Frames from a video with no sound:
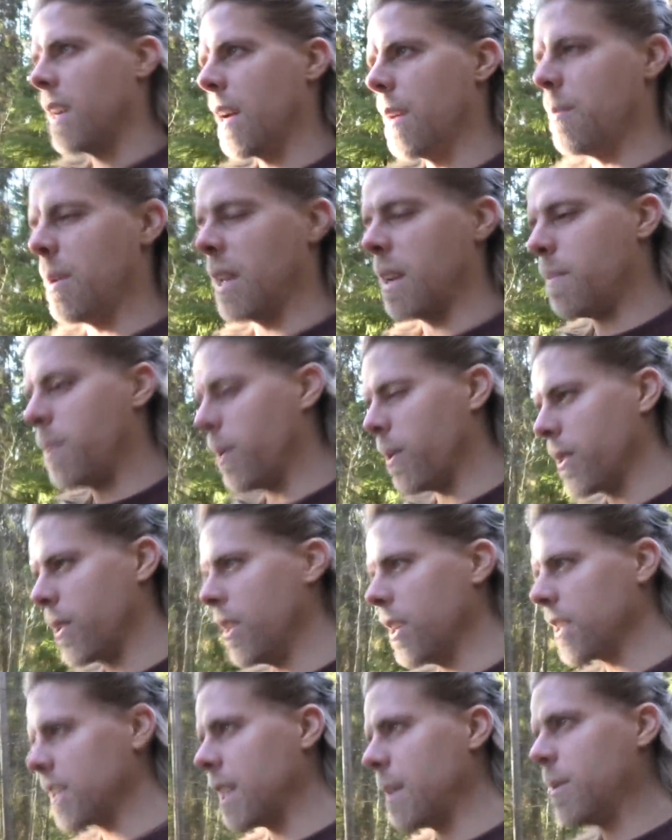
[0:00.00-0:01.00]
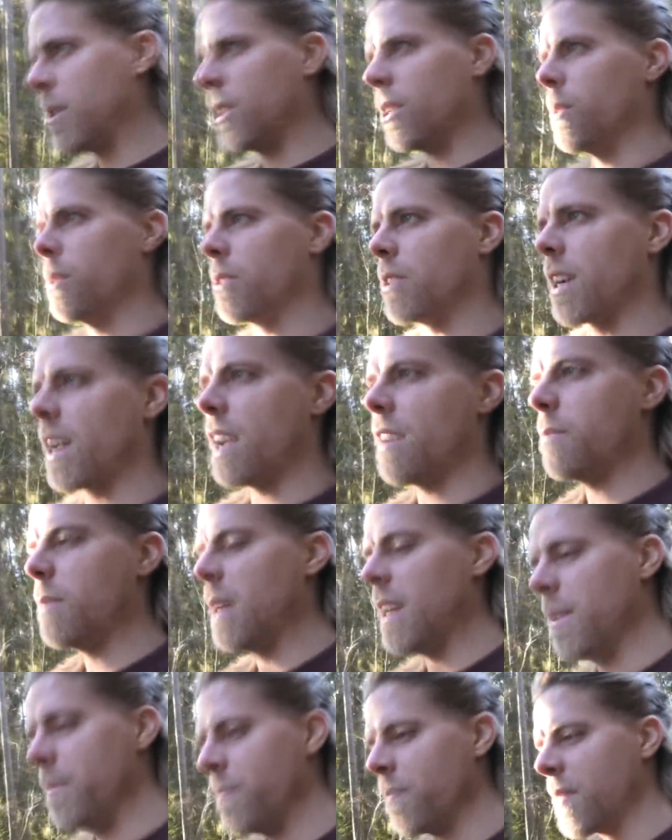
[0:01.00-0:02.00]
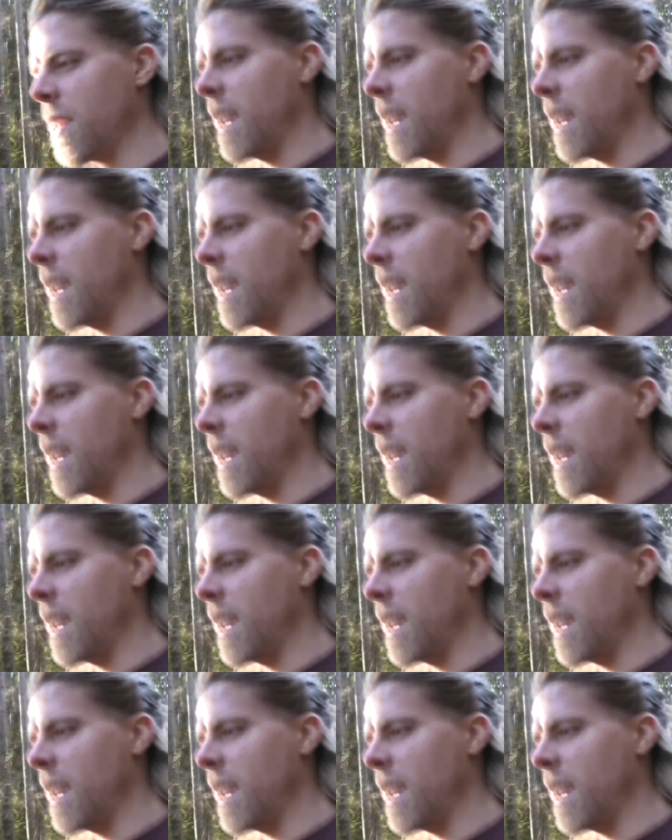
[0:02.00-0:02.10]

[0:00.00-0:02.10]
I made a podcast episode, so I have been